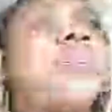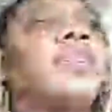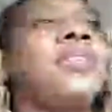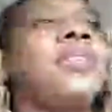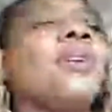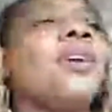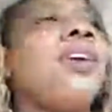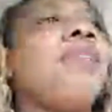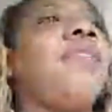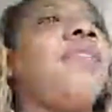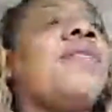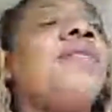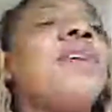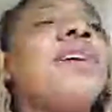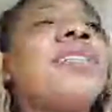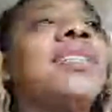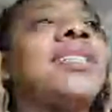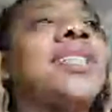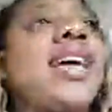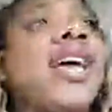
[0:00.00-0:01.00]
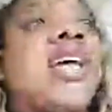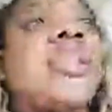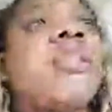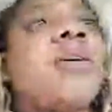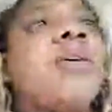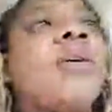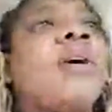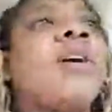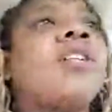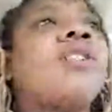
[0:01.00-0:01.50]
So even for us
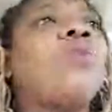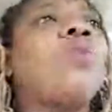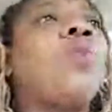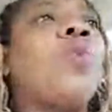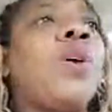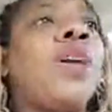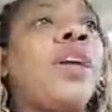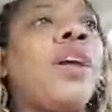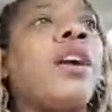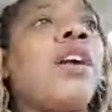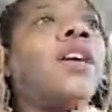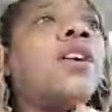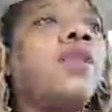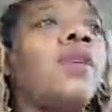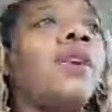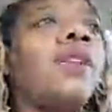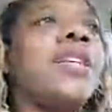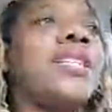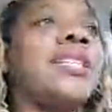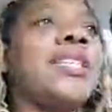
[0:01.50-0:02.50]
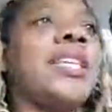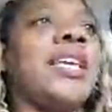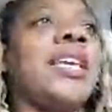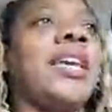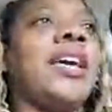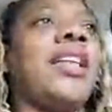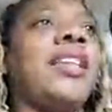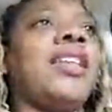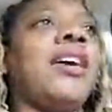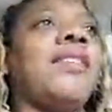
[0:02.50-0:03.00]
landlords, we are going to
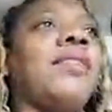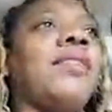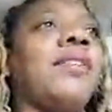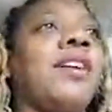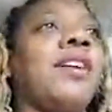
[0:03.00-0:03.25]
see a level of